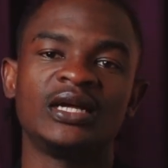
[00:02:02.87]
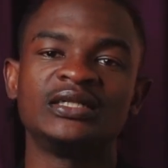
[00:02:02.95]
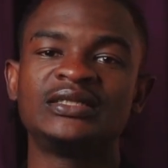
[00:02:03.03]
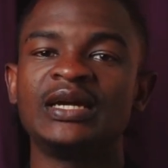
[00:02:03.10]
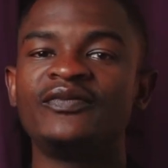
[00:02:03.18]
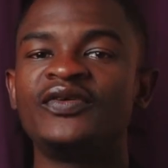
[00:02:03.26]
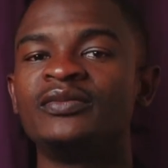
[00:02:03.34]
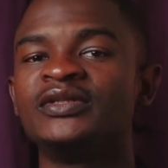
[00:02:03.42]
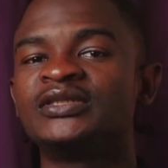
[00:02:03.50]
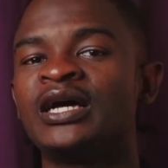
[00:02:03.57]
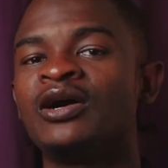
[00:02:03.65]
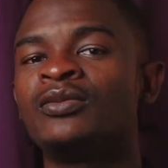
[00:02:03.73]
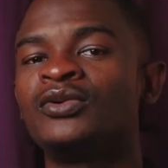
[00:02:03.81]
The time frame
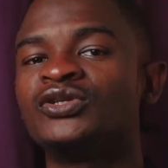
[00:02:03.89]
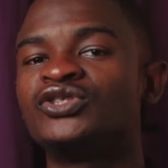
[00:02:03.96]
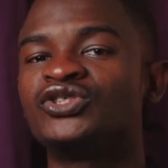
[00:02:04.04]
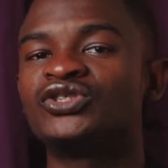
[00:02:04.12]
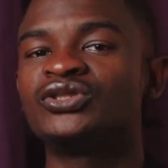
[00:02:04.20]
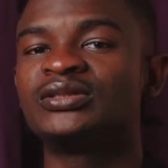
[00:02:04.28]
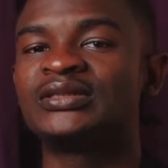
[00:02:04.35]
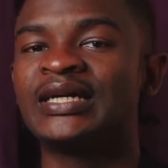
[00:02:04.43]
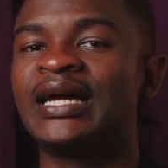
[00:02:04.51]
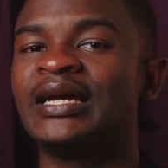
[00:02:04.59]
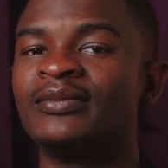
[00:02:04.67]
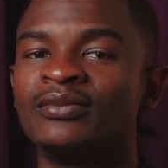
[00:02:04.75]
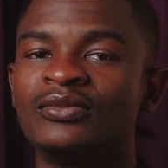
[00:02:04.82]
is how much
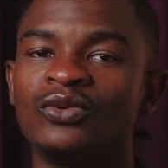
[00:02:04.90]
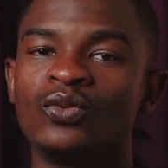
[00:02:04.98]
time